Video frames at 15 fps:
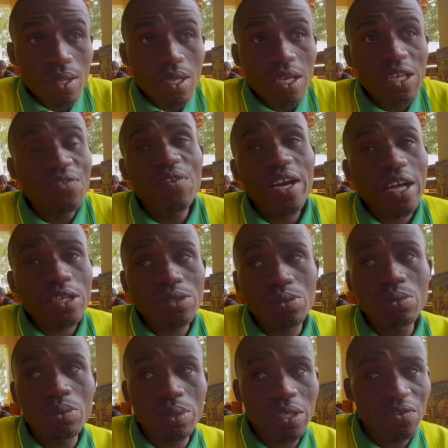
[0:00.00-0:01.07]
If I can
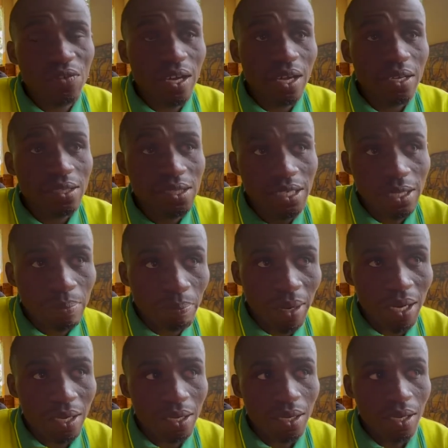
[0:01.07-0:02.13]
talk, if I can take
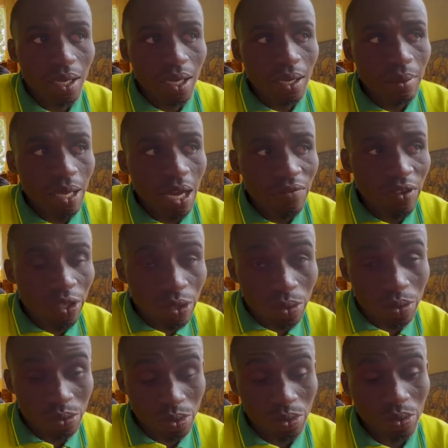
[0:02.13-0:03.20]
back, have a look
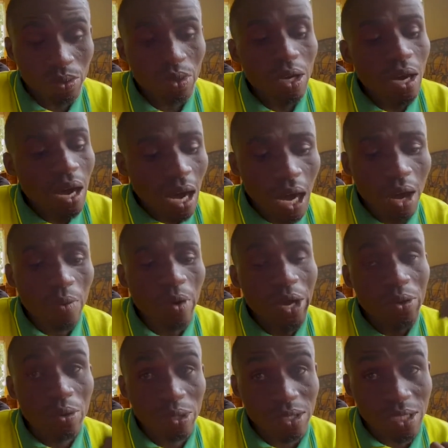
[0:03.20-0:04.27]
to how I
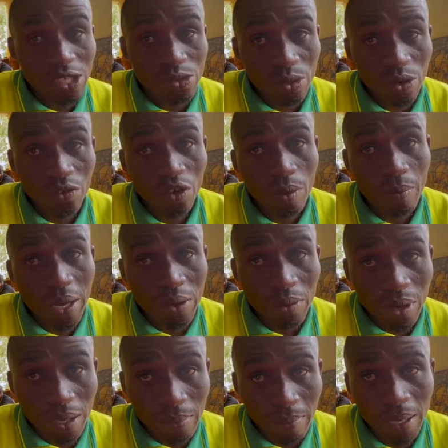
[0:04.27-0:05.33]
got the story from my
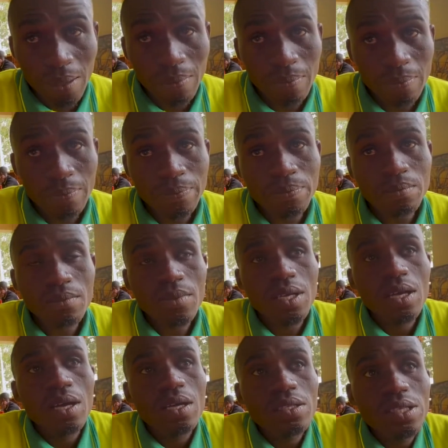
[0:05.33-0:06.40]
grandmom.
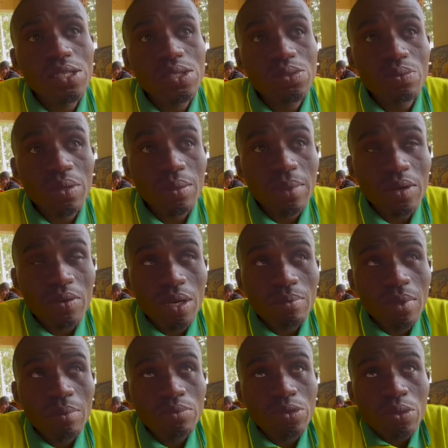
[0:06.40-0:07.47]
This is when my
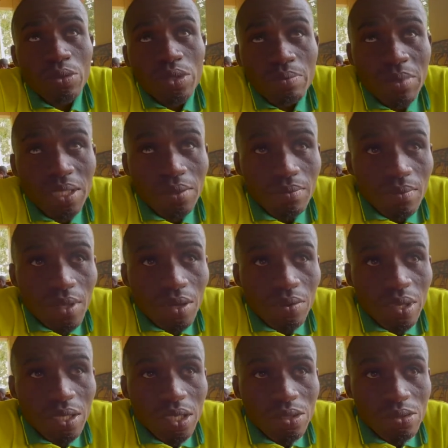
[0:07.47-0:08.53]
grandmom told me
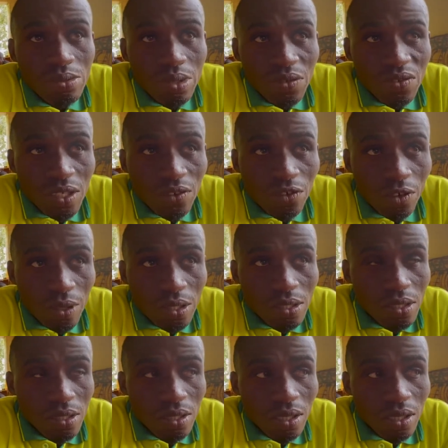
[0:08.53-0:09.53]
when they used to live in the forest.